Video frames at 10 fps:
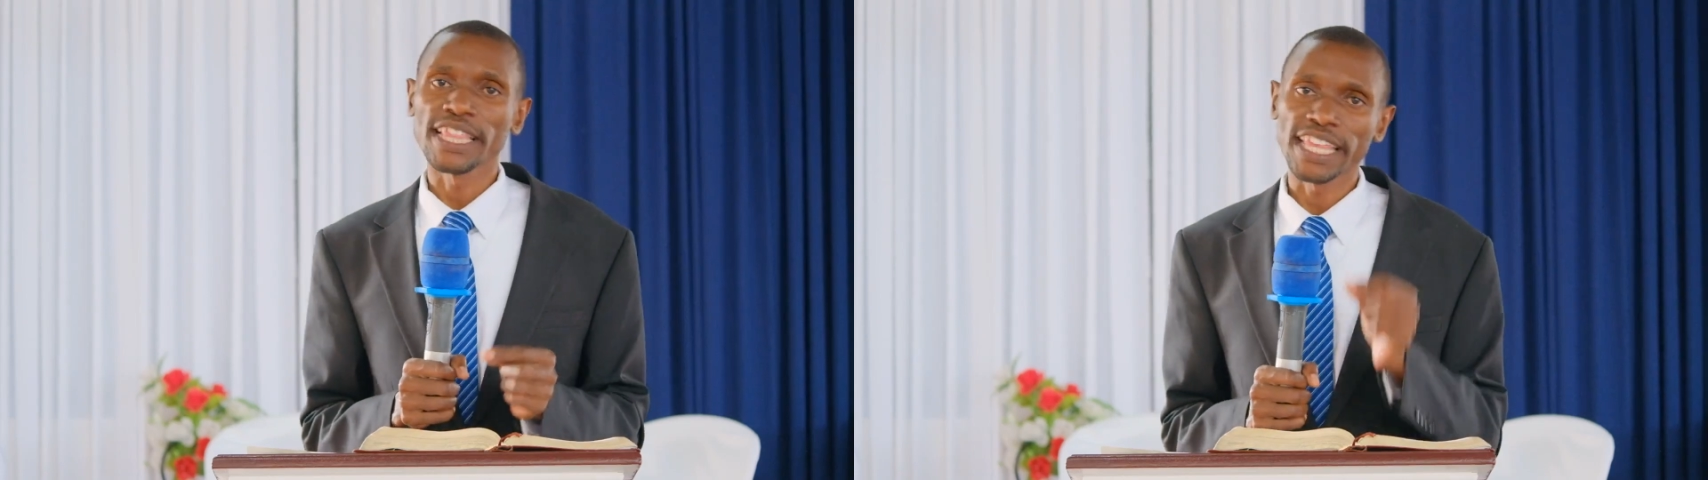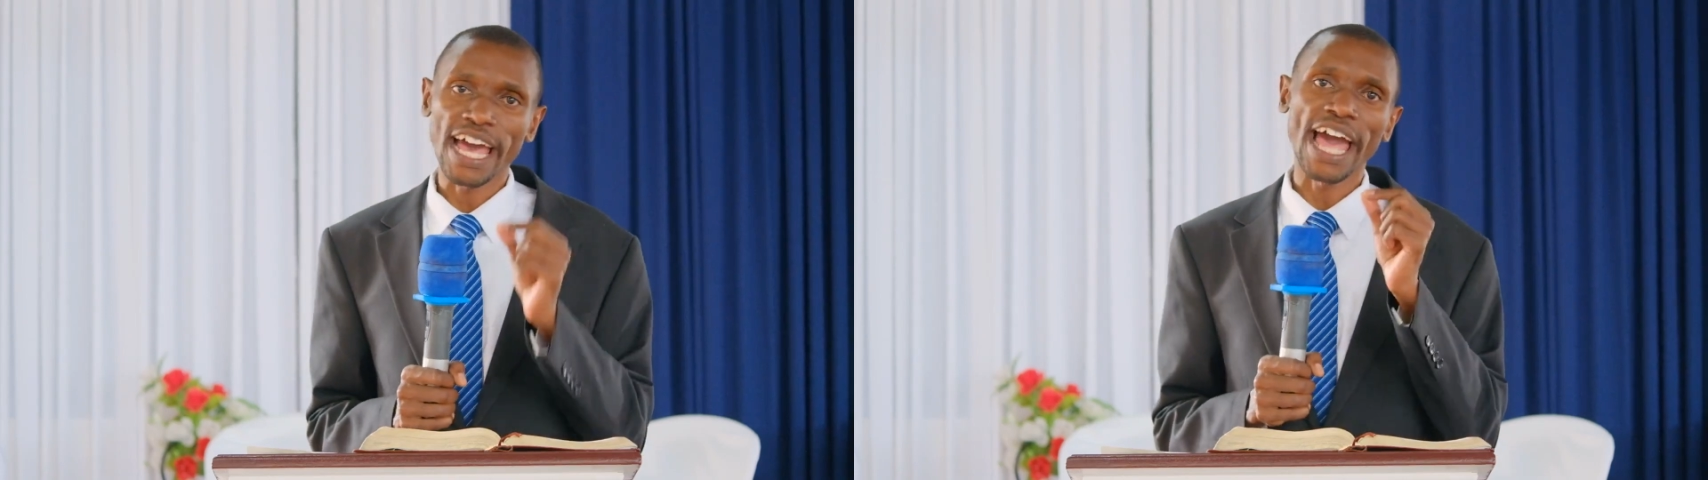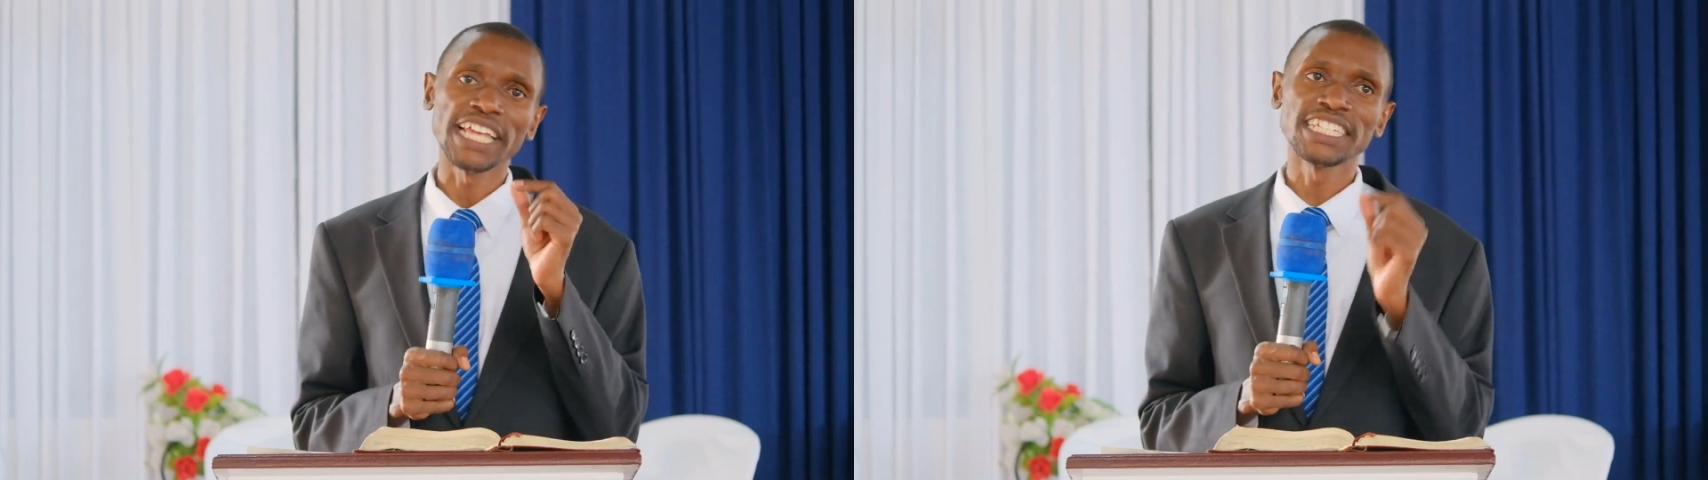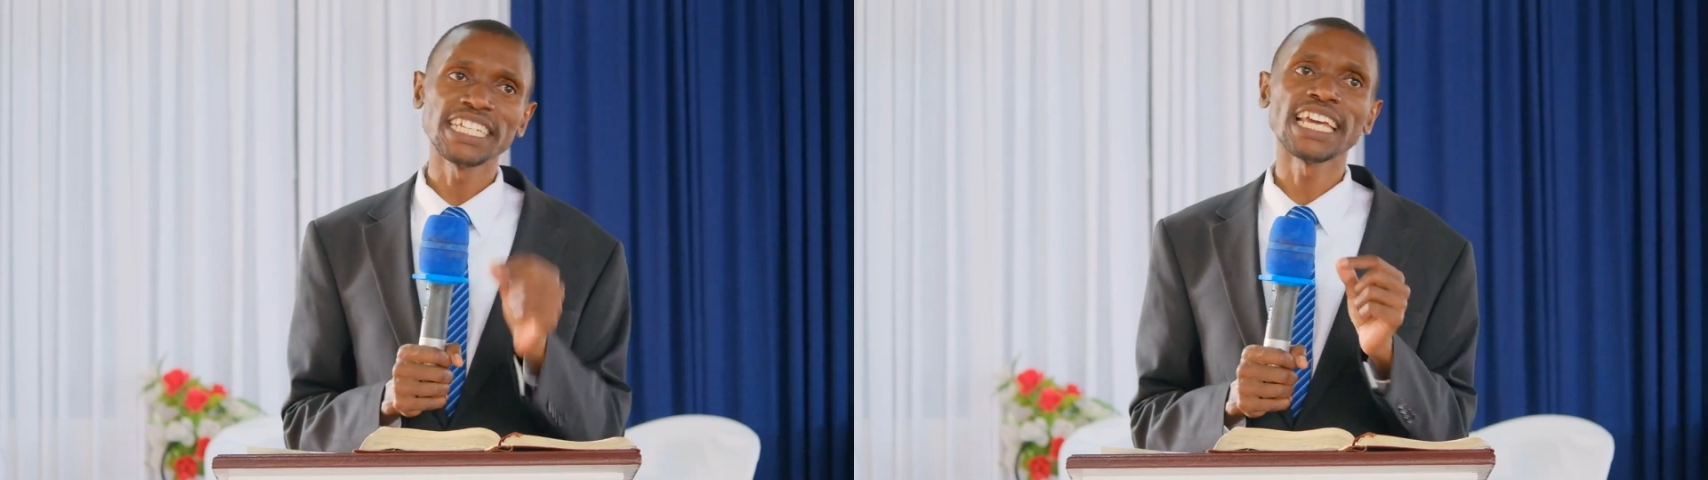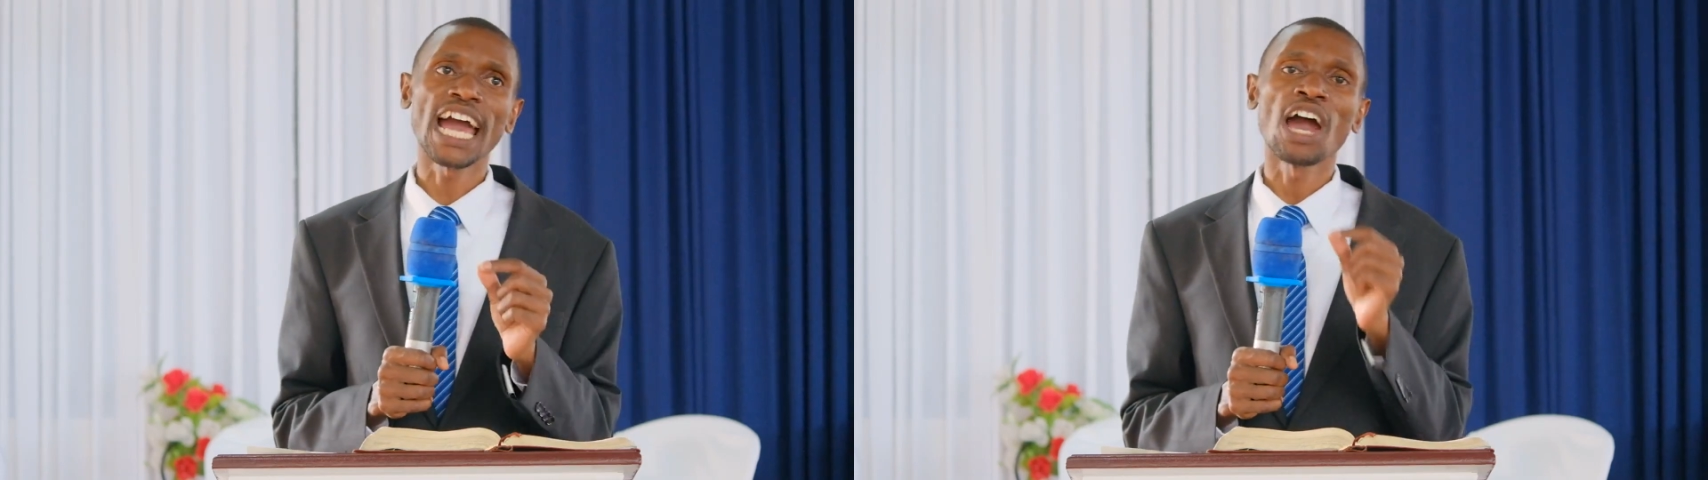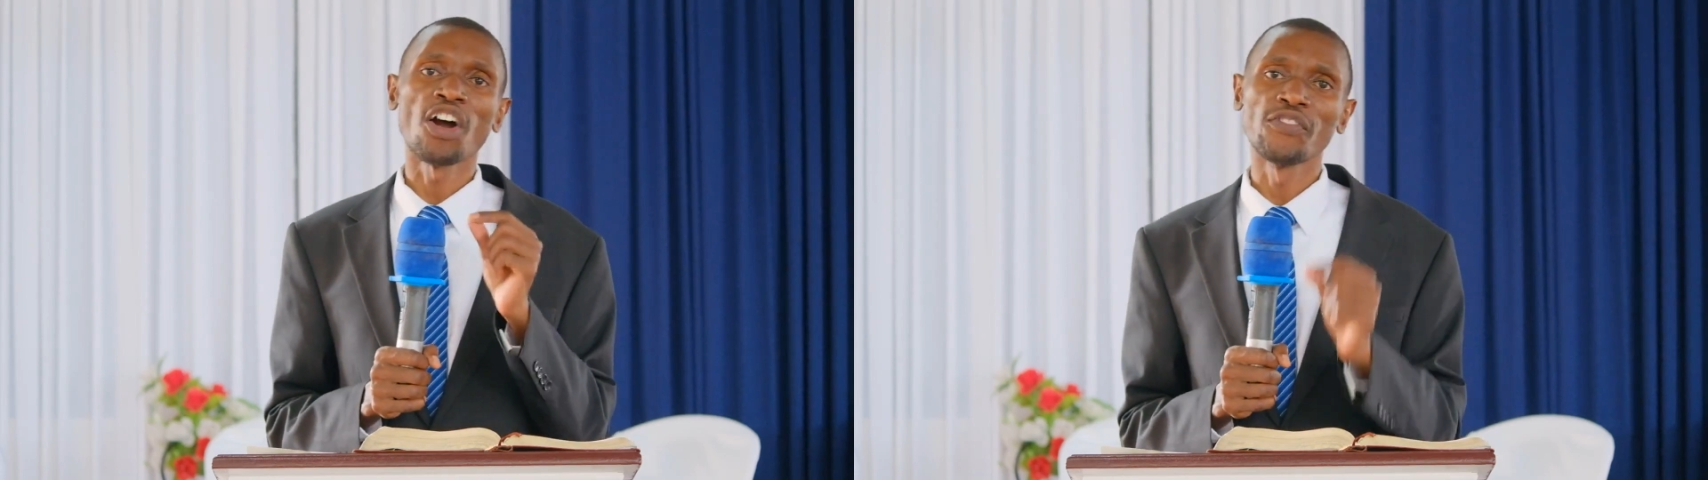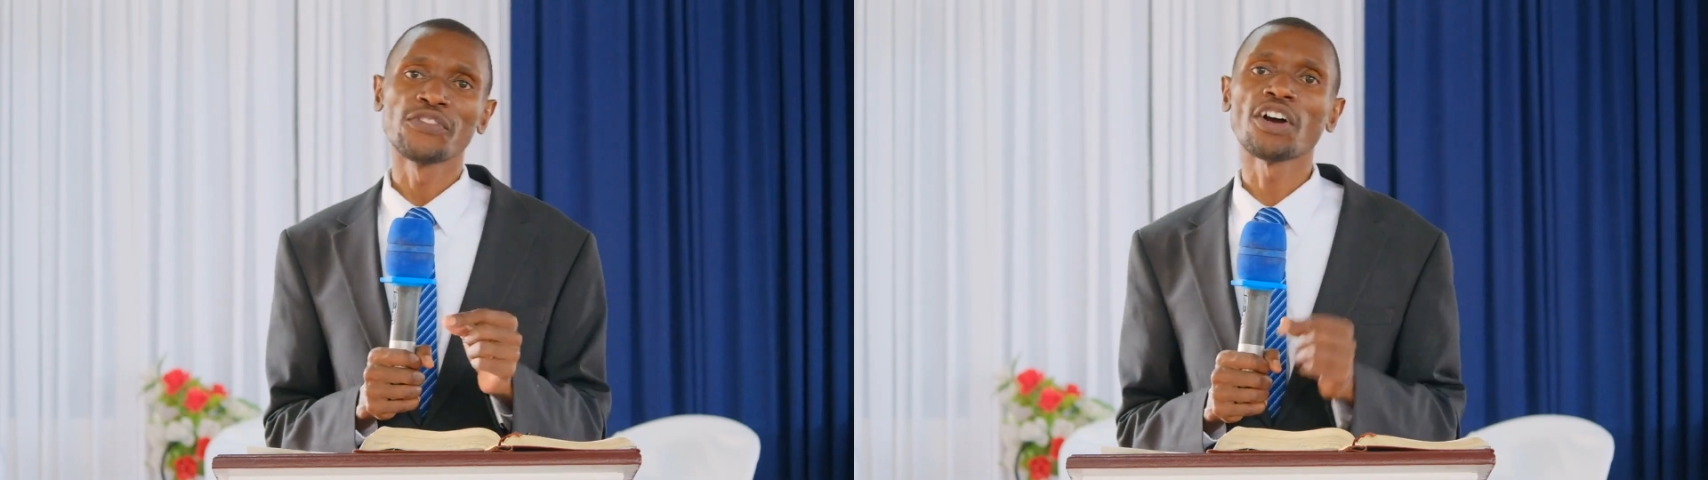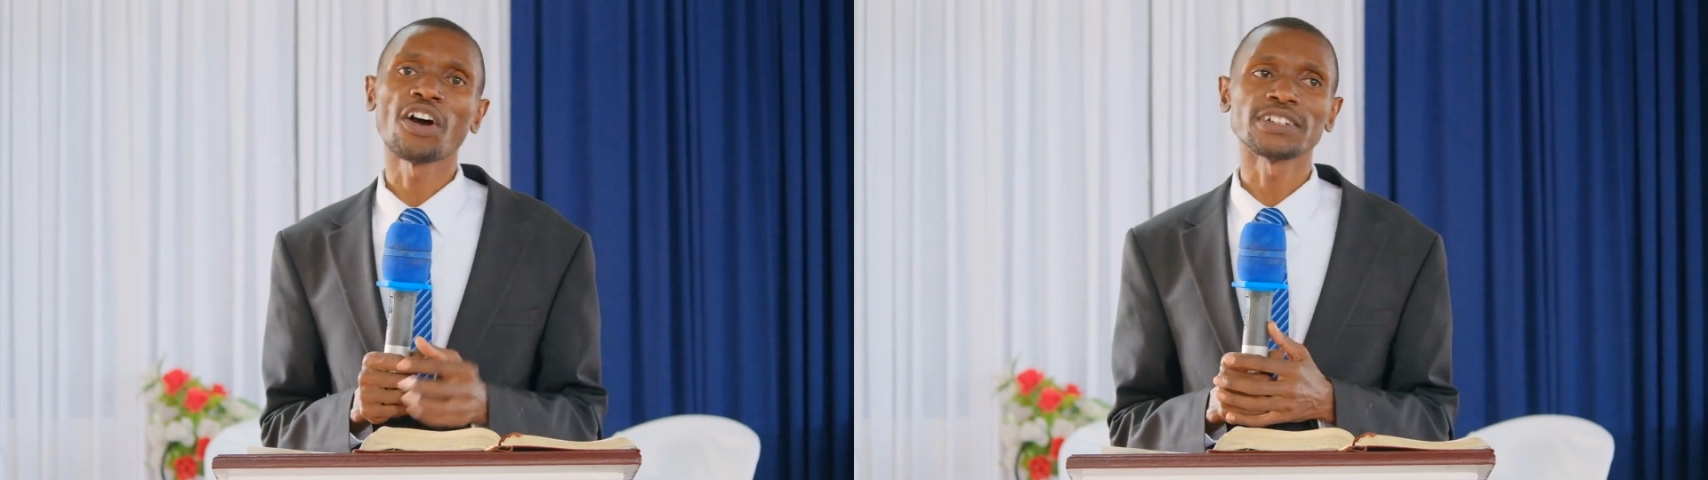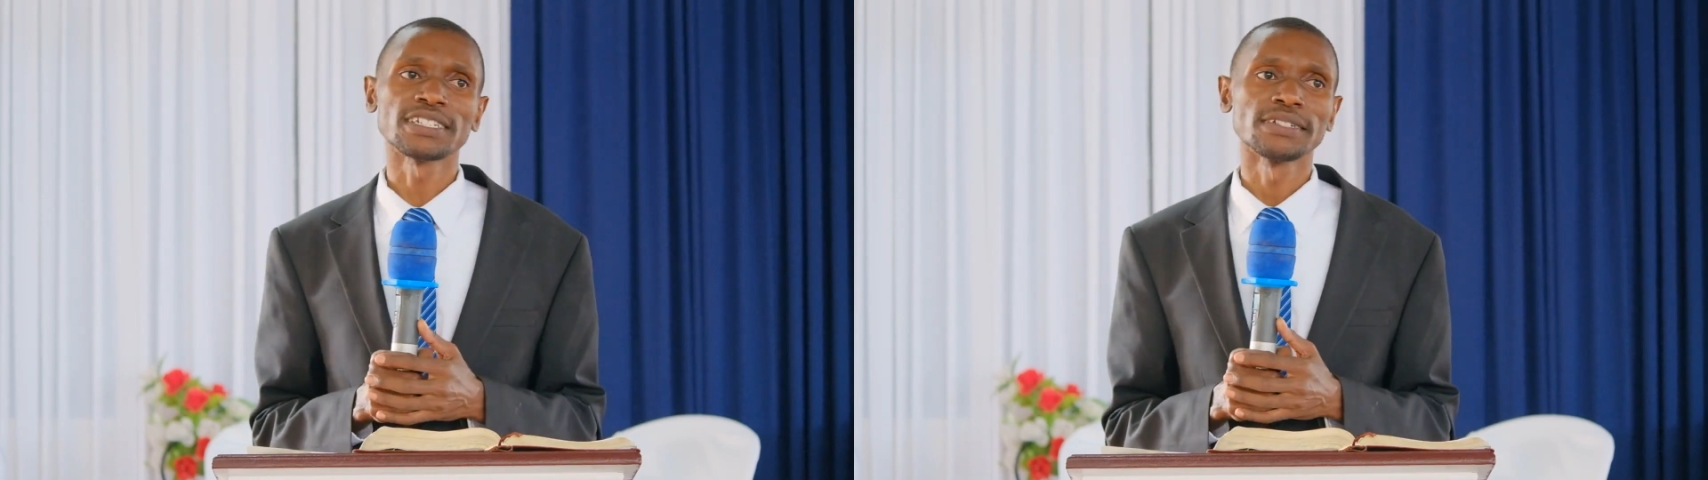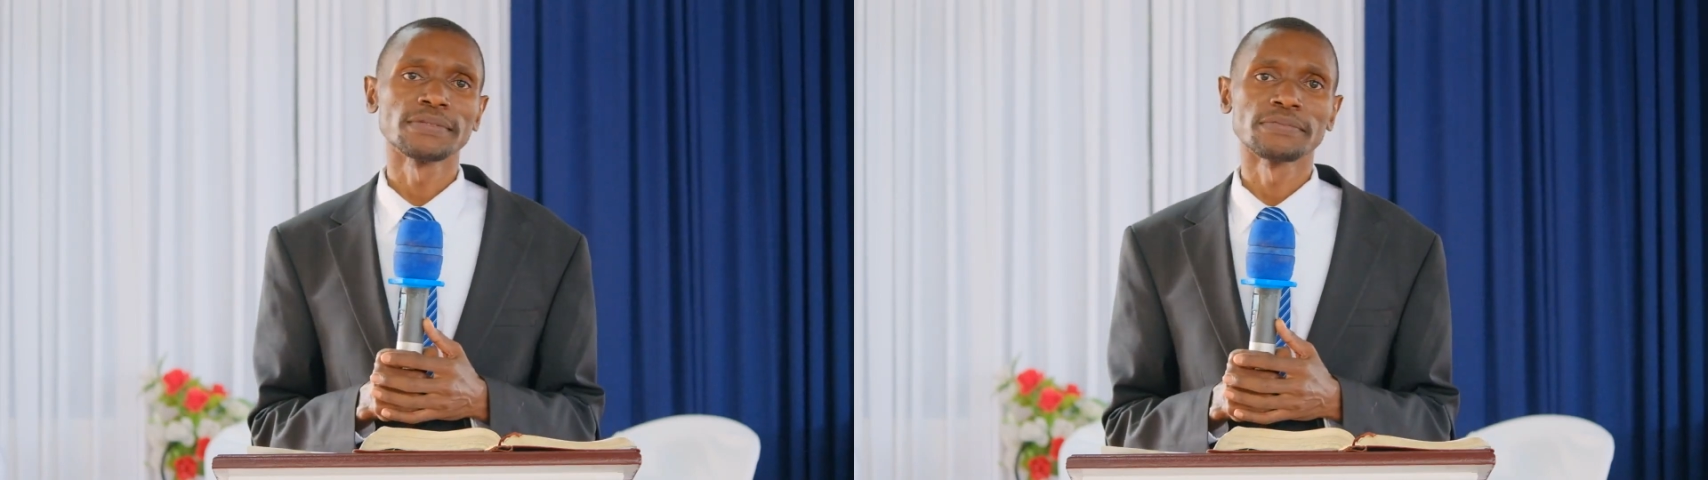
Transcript: the idea of God.